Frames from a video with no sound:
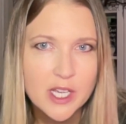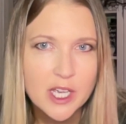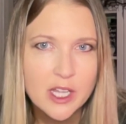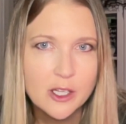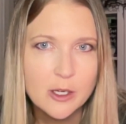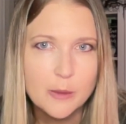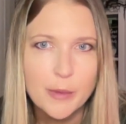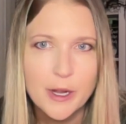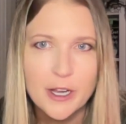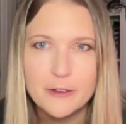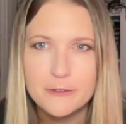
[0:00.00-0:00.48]

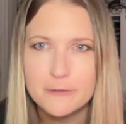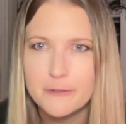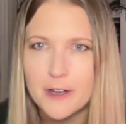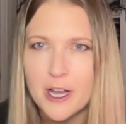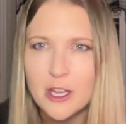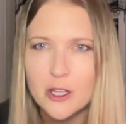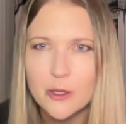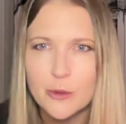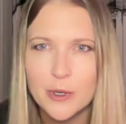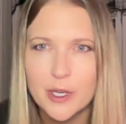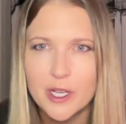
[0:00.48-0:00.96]
together by
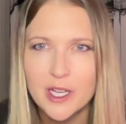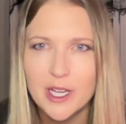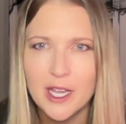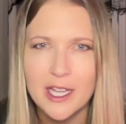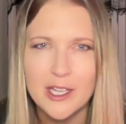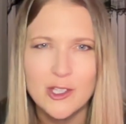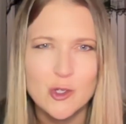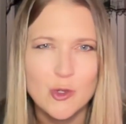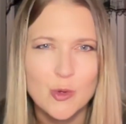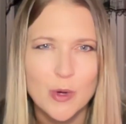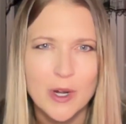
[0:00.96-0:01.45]
following
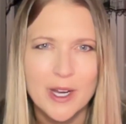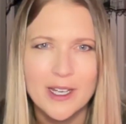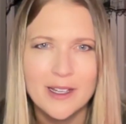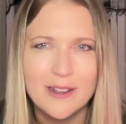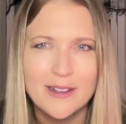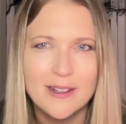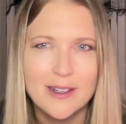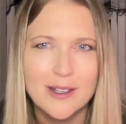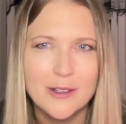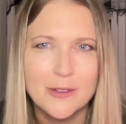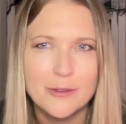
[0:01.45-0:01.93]
a
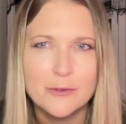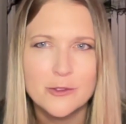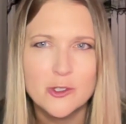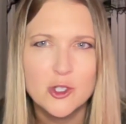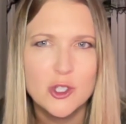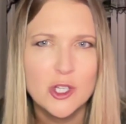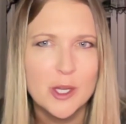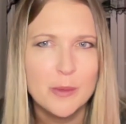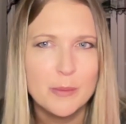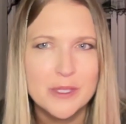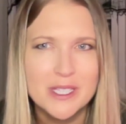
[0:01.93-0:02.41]
trail of
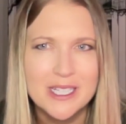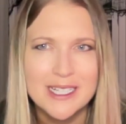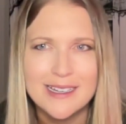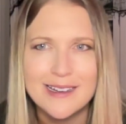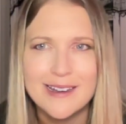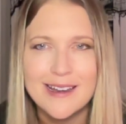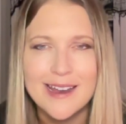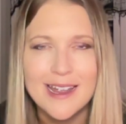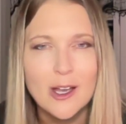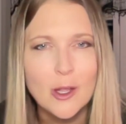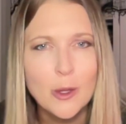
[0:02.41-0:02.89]
chipped
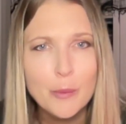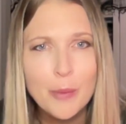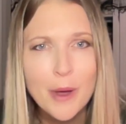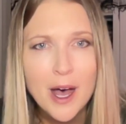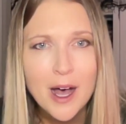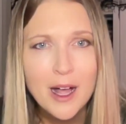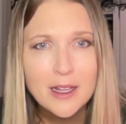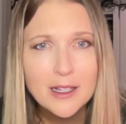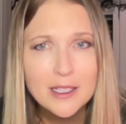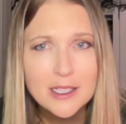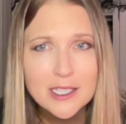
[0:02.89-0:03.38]
nail
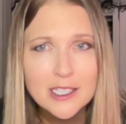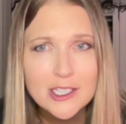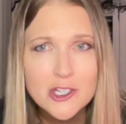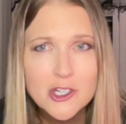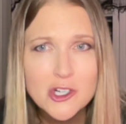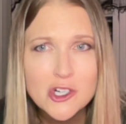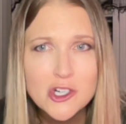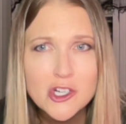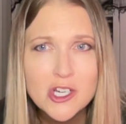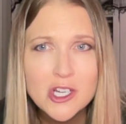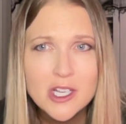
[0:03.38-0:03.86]

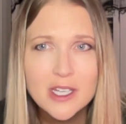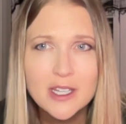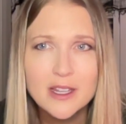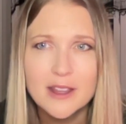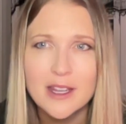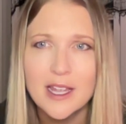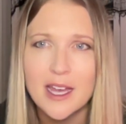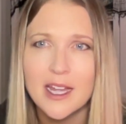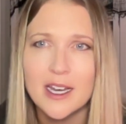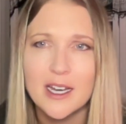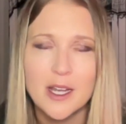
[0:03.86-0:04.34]
polish
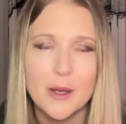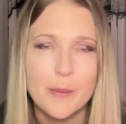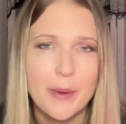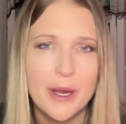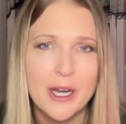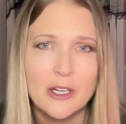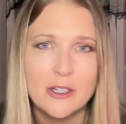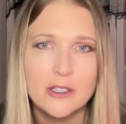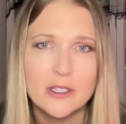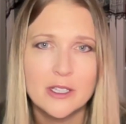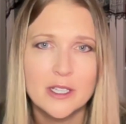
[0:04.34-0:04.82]
that
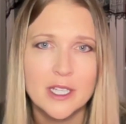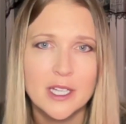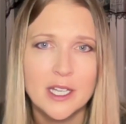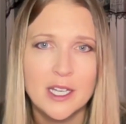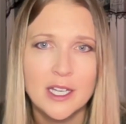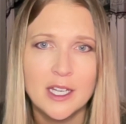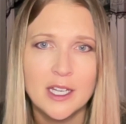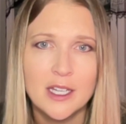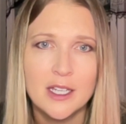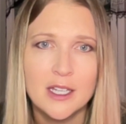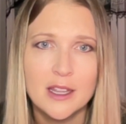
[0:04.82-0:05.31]

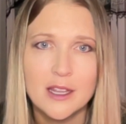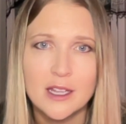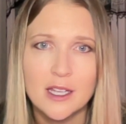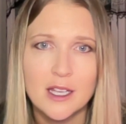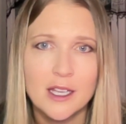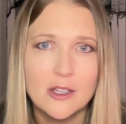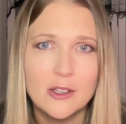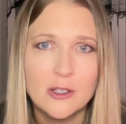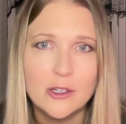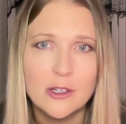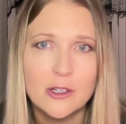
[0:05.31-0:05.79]
apparently the
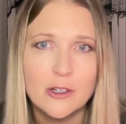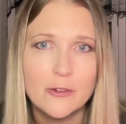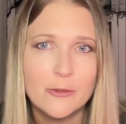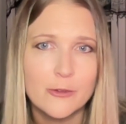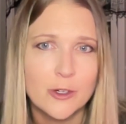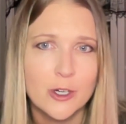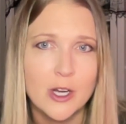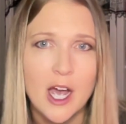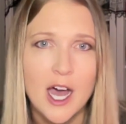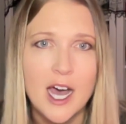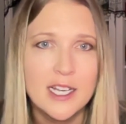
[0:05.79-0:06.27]
killer
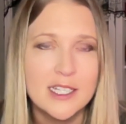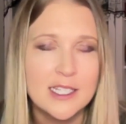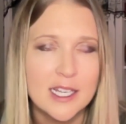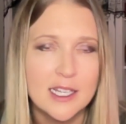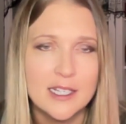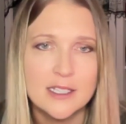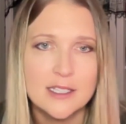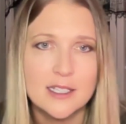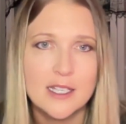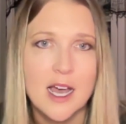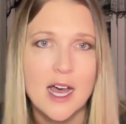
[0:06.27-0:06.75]
forgot
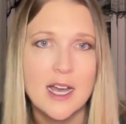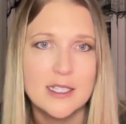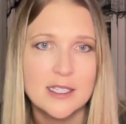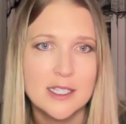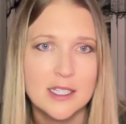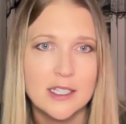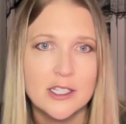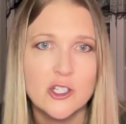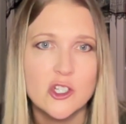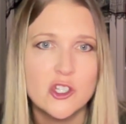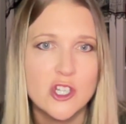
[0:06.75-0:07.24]
and is
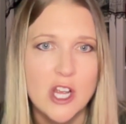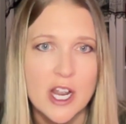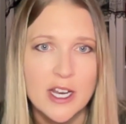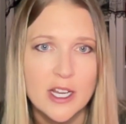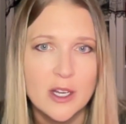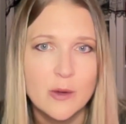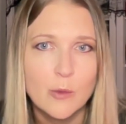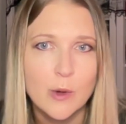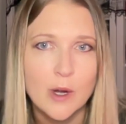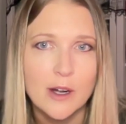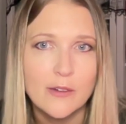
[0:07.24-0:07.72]
constantly
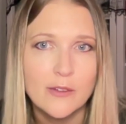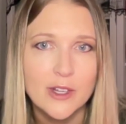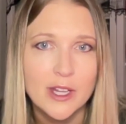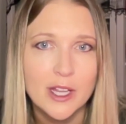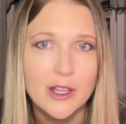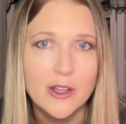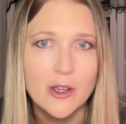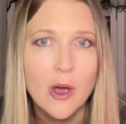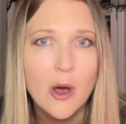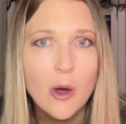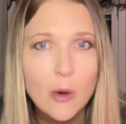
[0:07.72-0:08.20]
shedding wherever
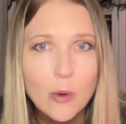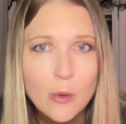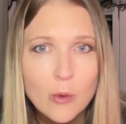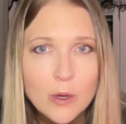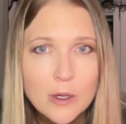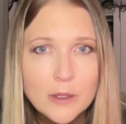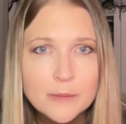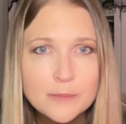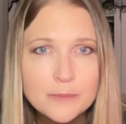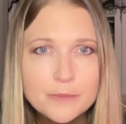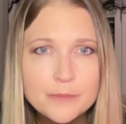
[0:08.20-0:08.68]
they
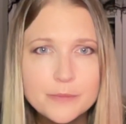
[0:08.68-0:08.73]
go.